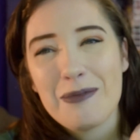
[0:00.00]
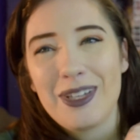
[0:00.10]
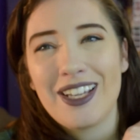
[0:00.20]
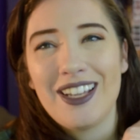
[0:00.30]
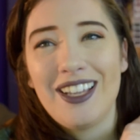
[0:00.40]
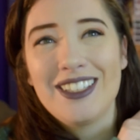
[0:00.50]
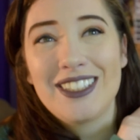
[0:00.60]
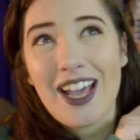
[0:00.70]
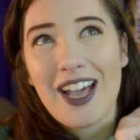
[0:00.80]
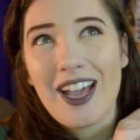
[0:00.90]
because
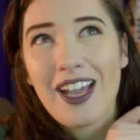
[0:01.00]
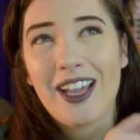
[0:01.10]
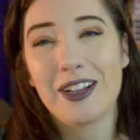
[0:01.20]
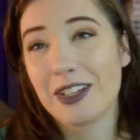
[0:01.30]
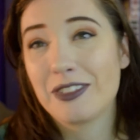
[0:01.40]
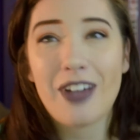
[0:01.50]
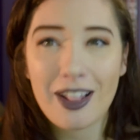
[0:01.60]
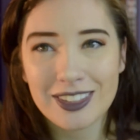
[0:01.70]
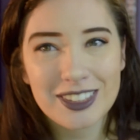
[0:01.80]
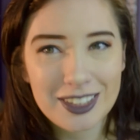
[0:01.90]
I
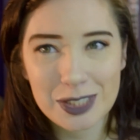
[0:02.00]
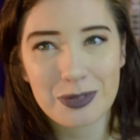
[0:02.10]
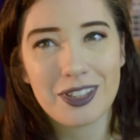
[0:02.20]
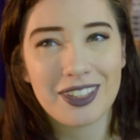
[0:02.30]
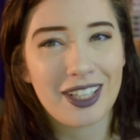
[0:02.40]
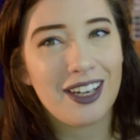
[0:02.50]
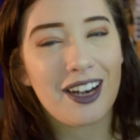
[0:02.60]
fell into this world again,